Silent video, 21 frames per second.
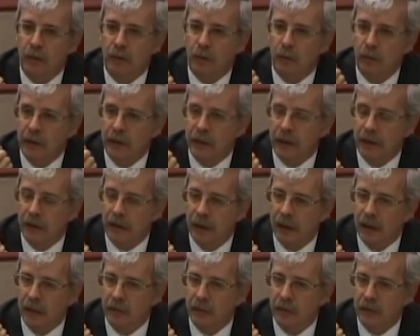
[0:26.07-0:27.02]

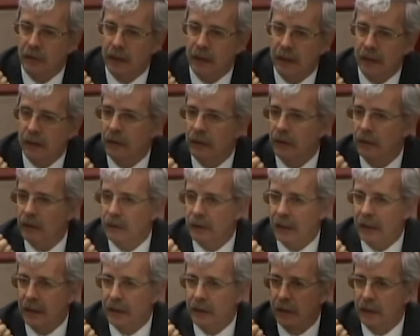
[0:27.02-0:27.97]

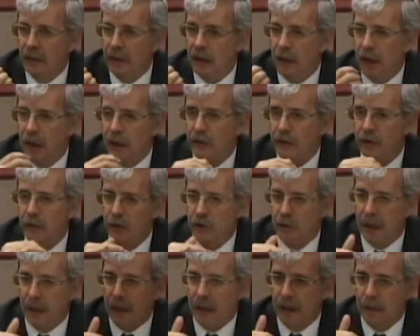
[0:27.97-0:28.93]
28,990 lost
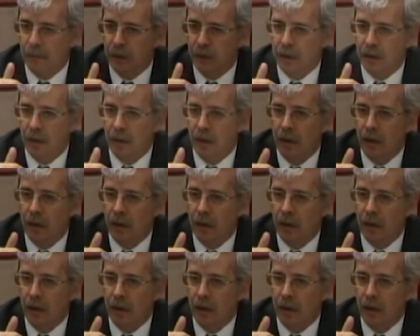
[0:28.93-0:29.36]
jobs,